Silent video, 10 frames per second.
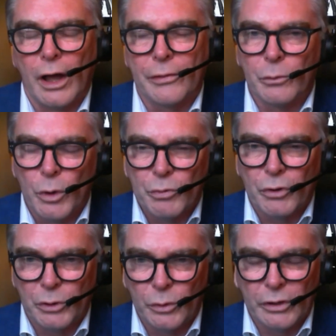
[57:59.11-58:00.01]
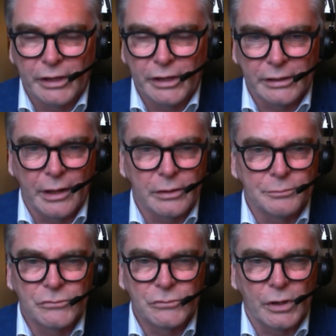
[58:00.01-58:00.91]
I think we probably will get another
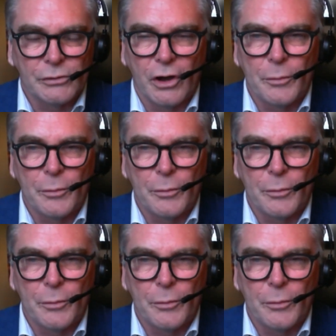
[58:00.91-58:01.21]
25